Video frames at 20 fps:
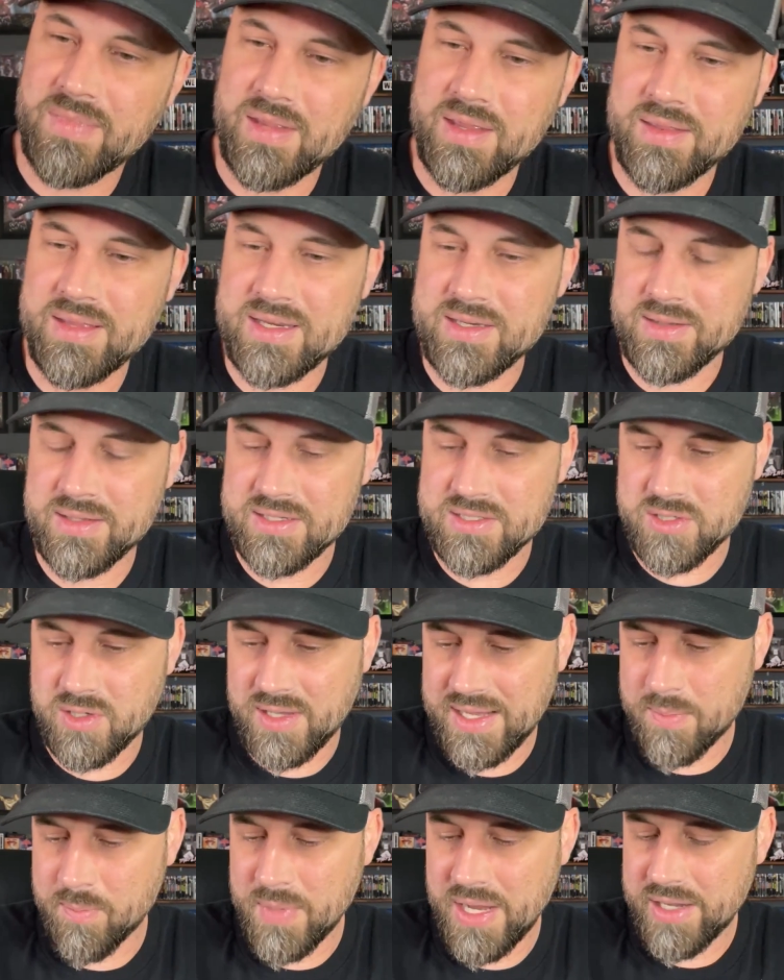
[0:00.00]
These are
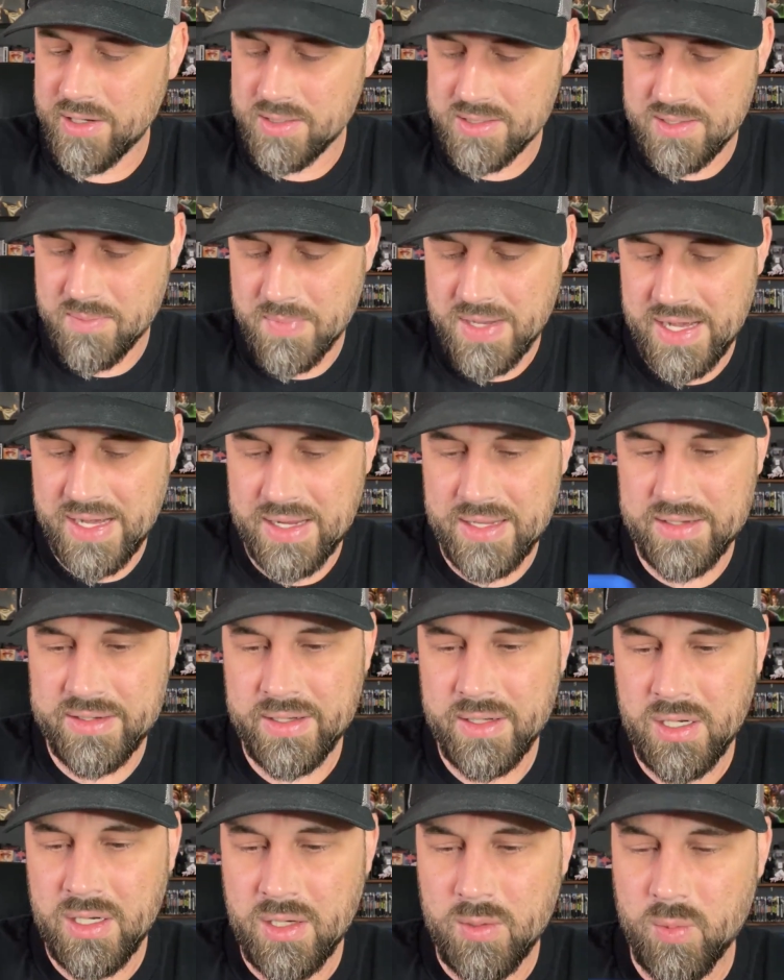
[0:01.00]
like made on demand,
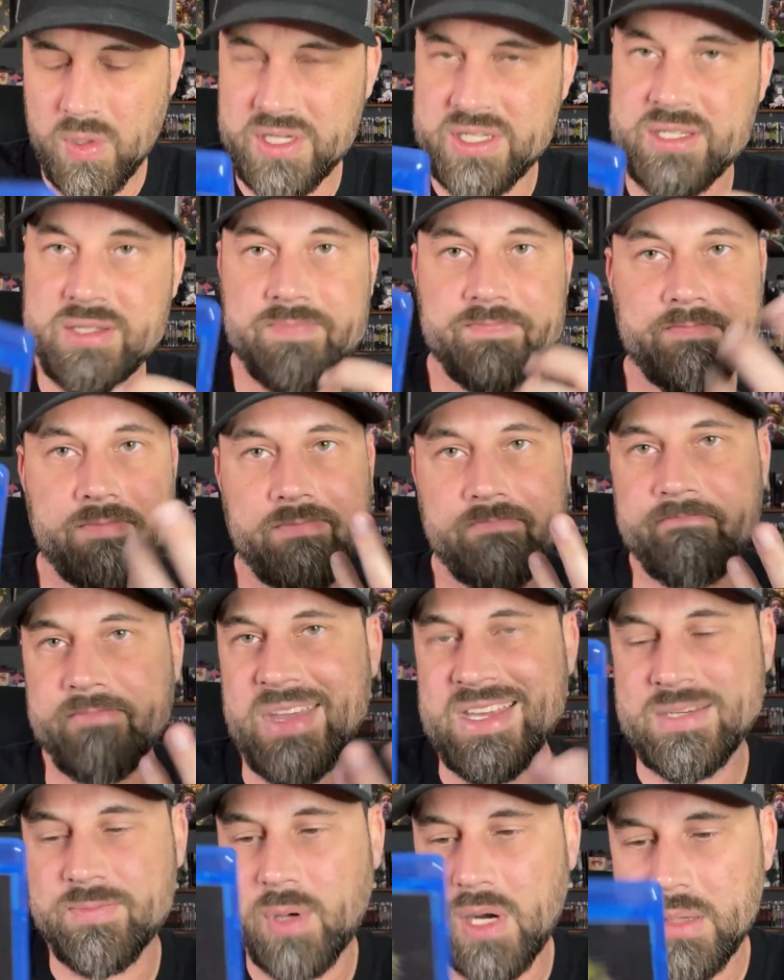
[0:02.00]
which
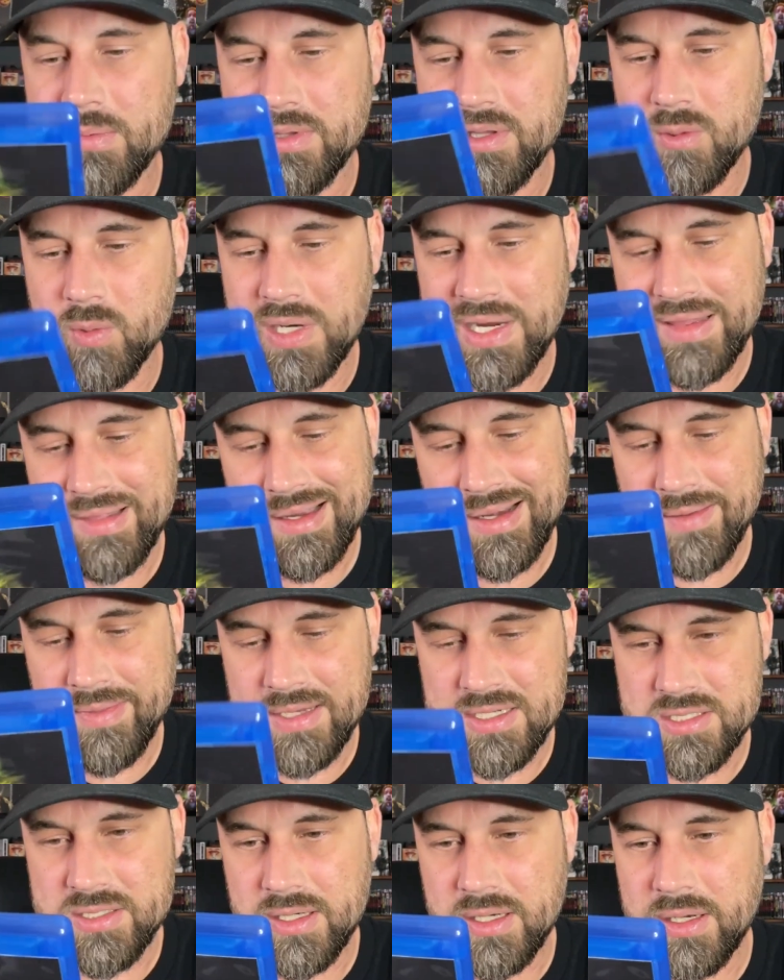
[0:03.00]
is probably the way a lot of
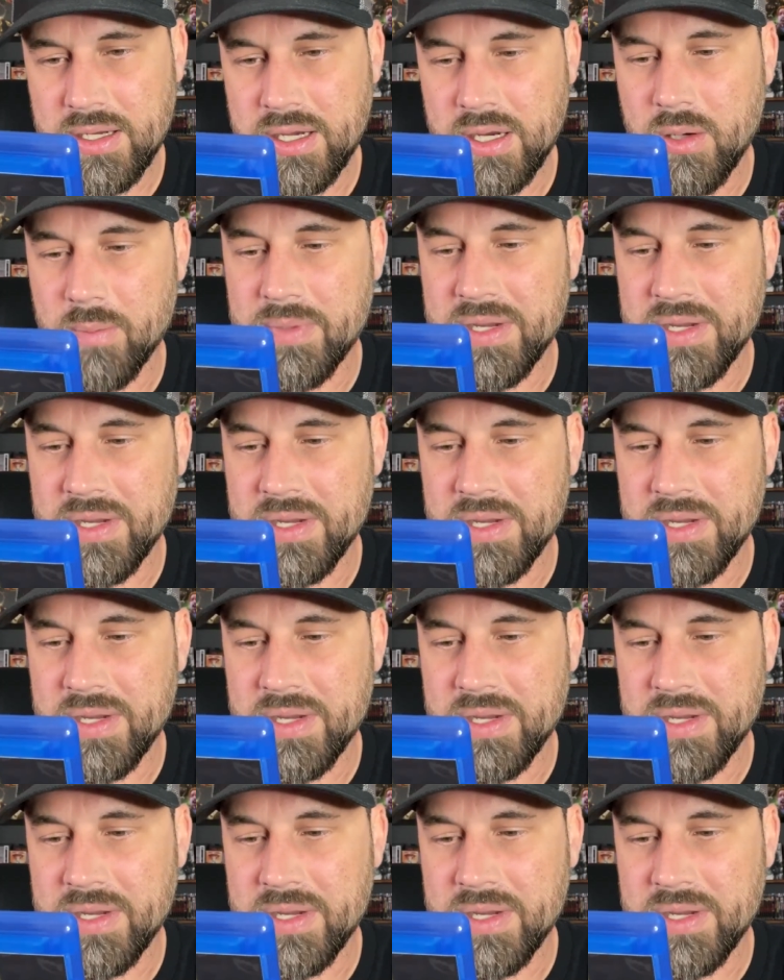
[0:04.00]
things are going to go.